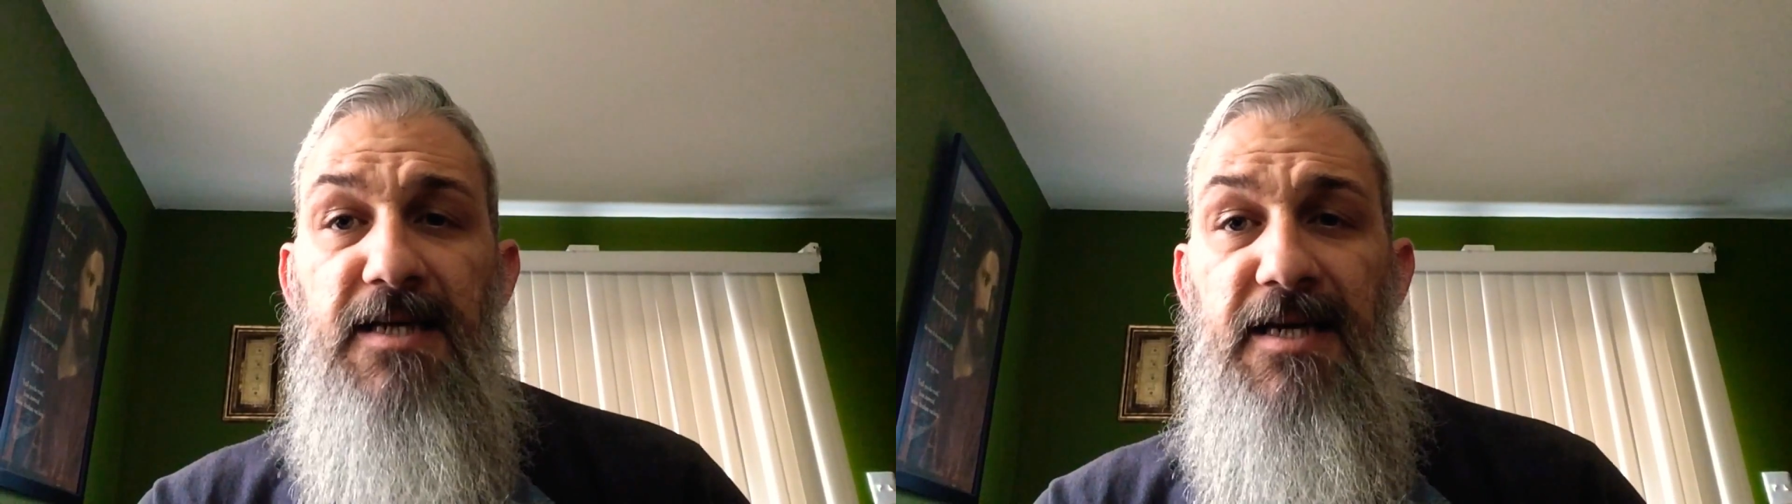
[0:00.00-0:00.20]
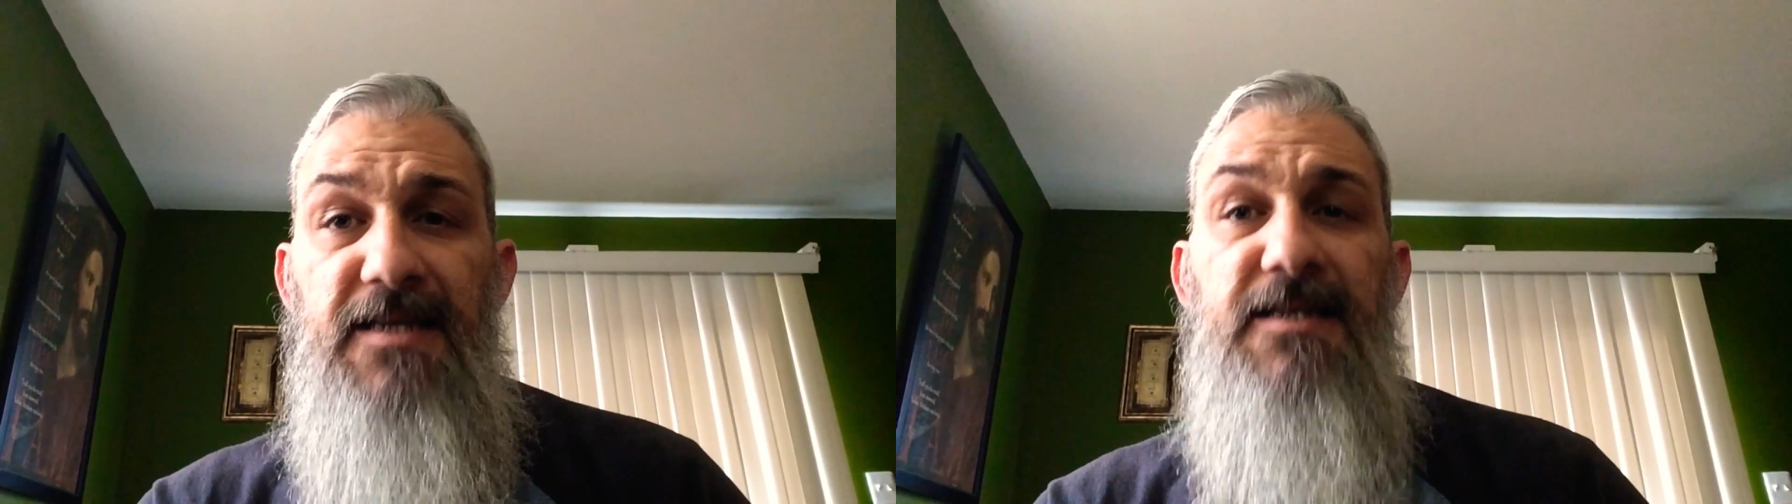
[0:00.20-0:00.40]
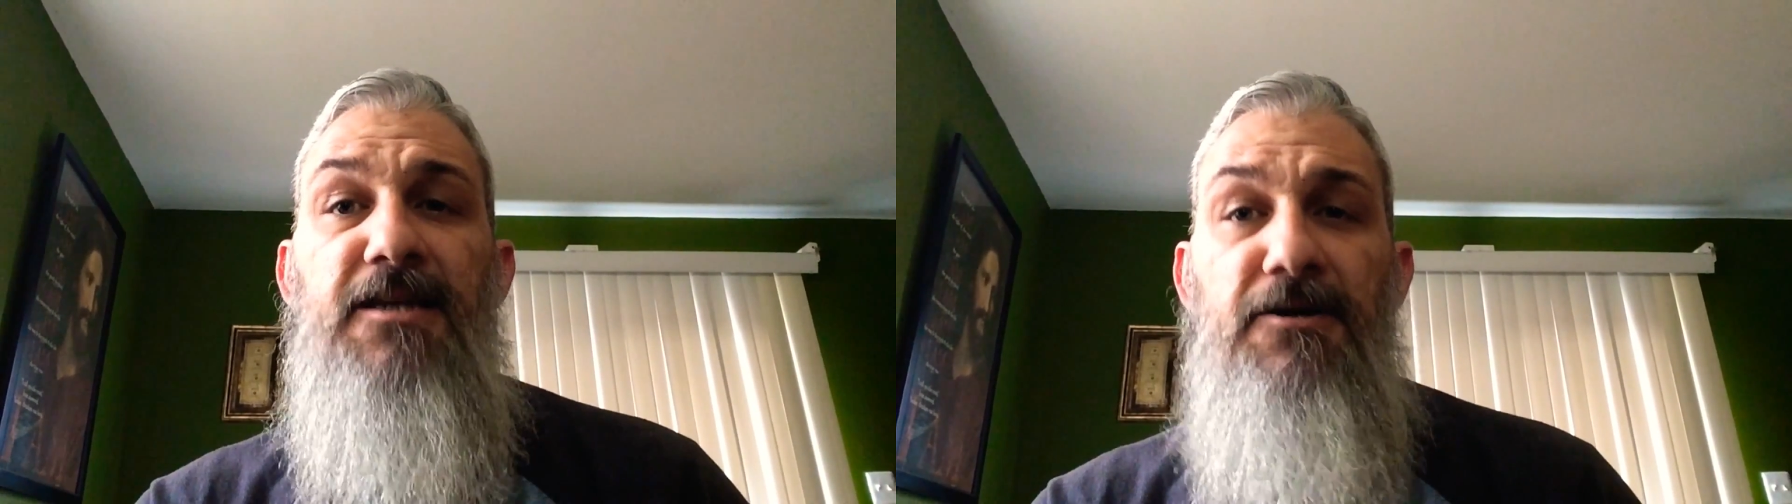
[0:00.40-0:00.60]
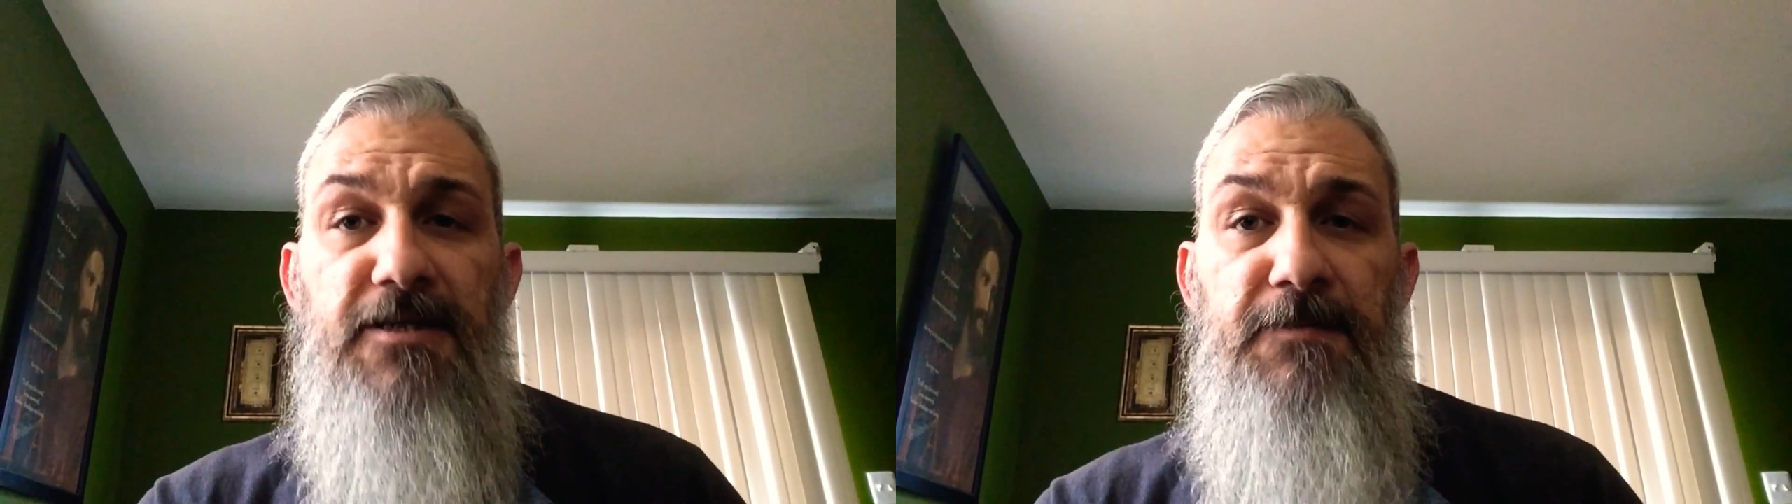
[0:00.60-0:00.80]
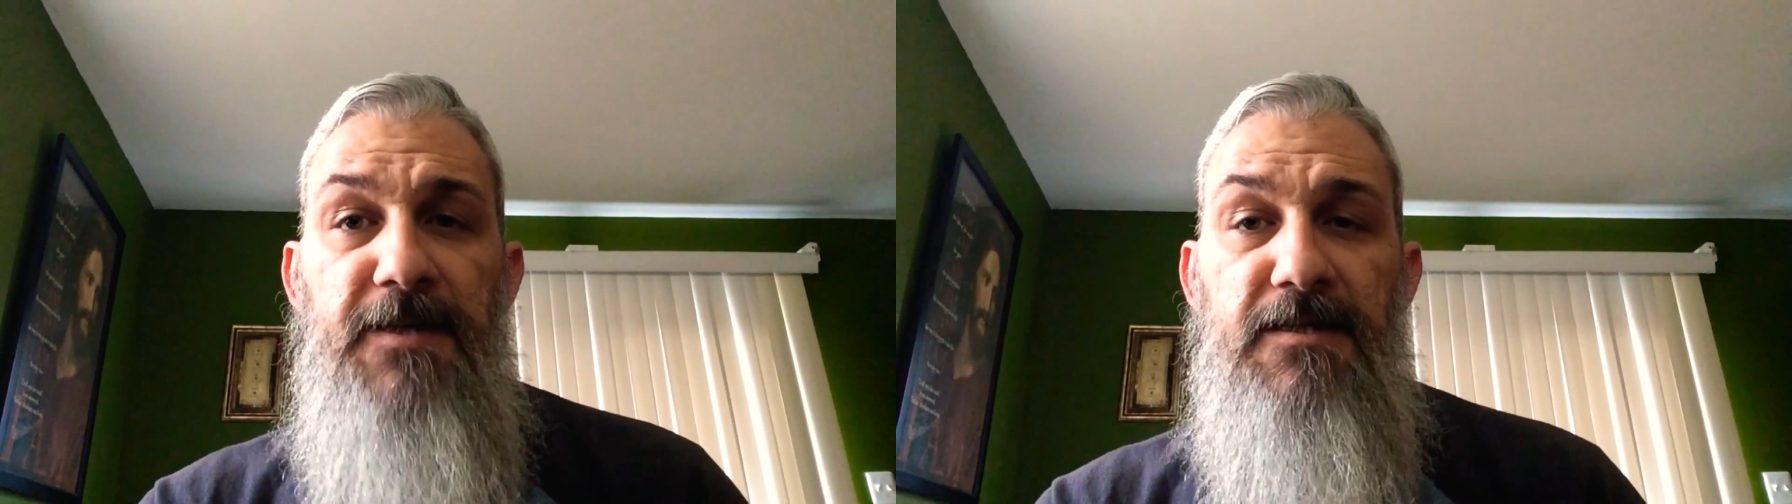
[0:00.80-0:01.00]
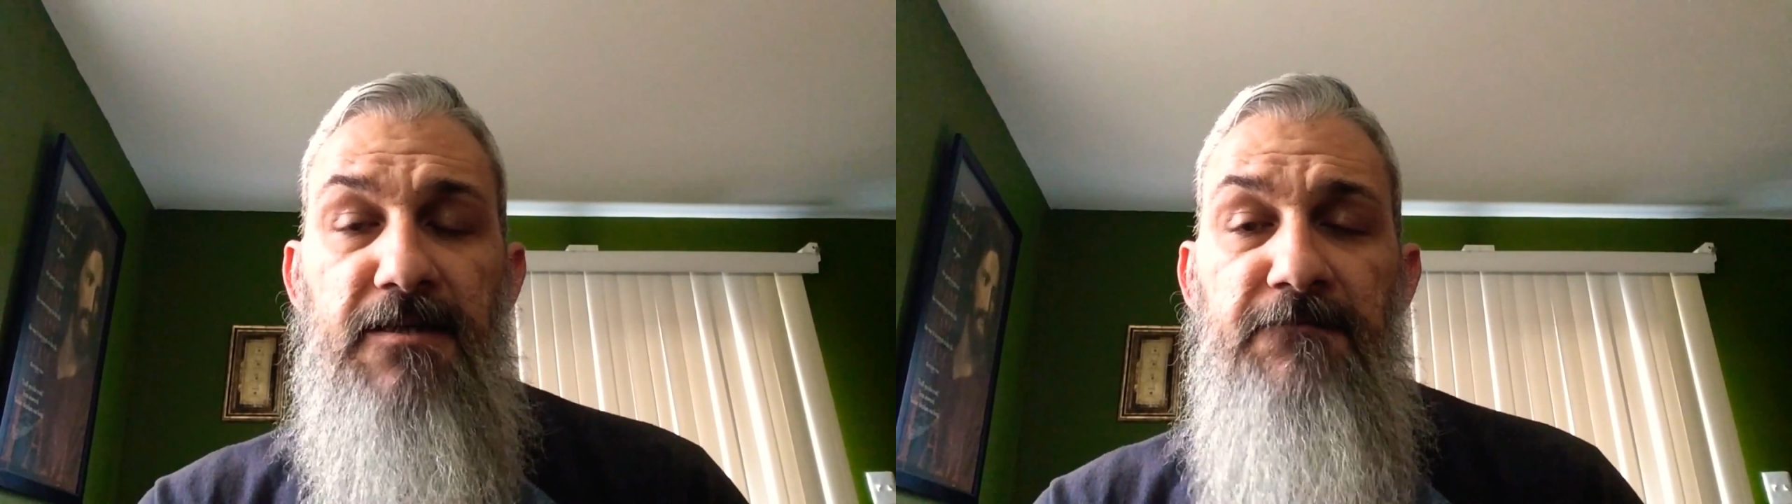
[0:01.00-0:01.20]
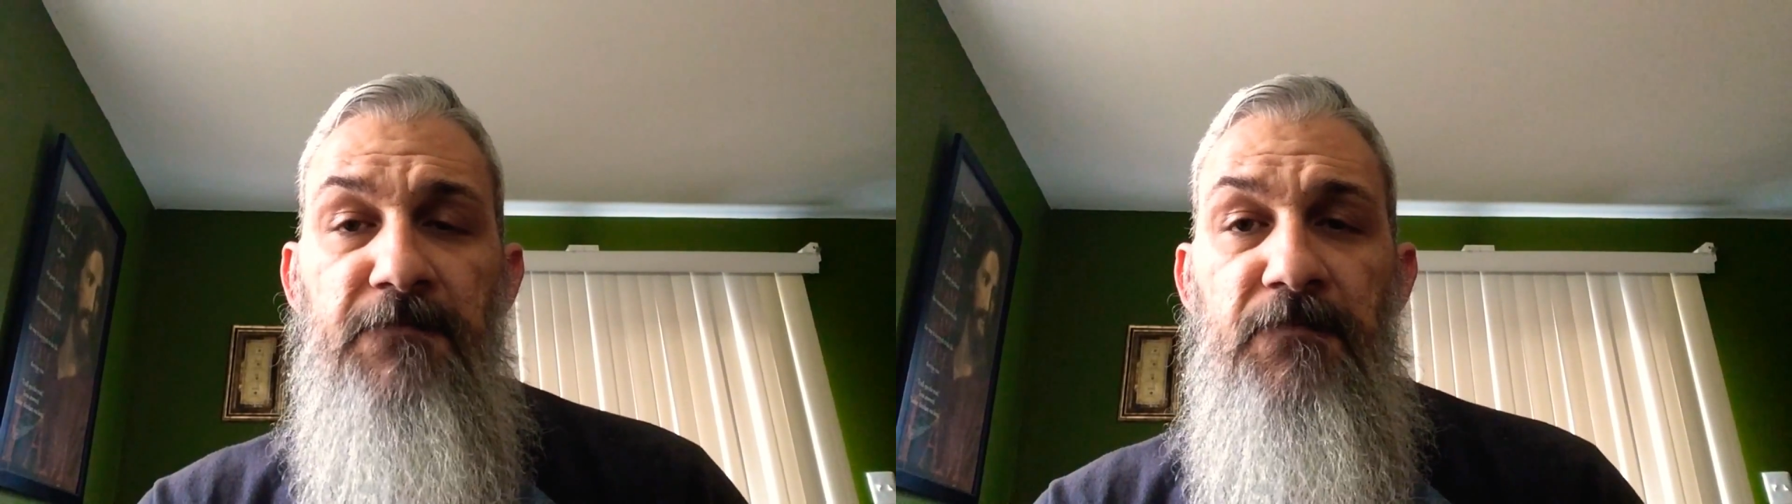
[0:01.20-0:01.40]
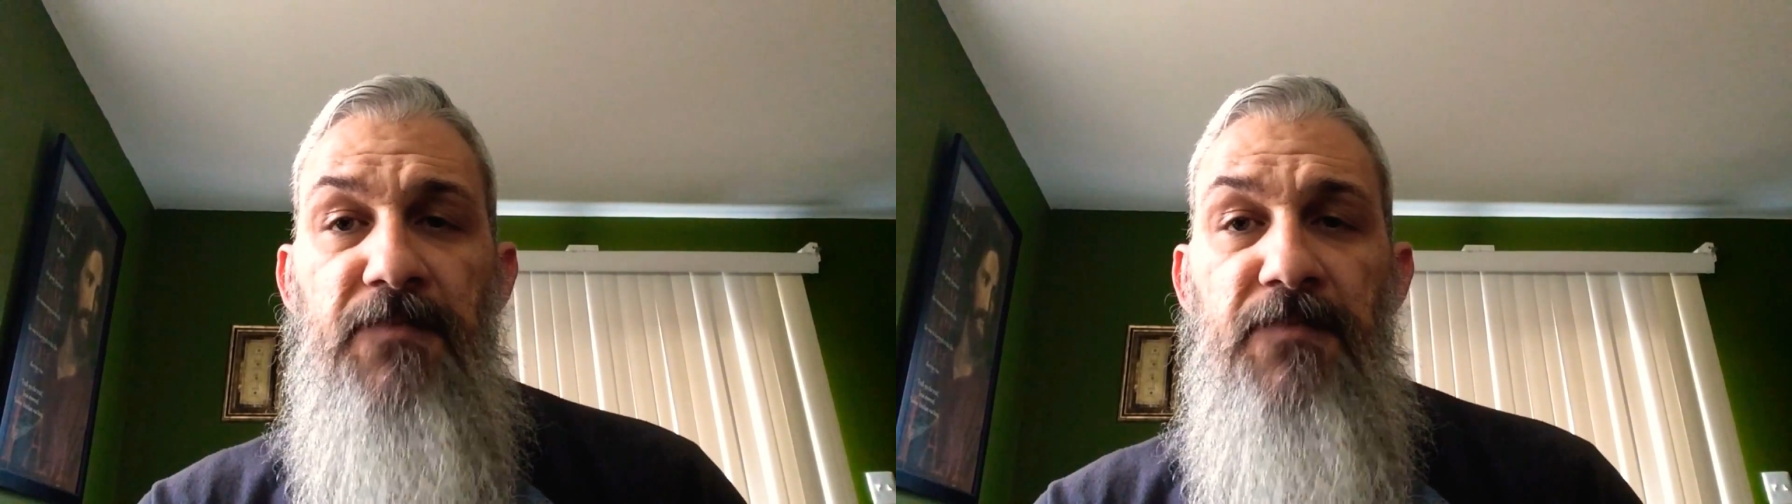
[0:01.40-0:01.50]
it is so expensive.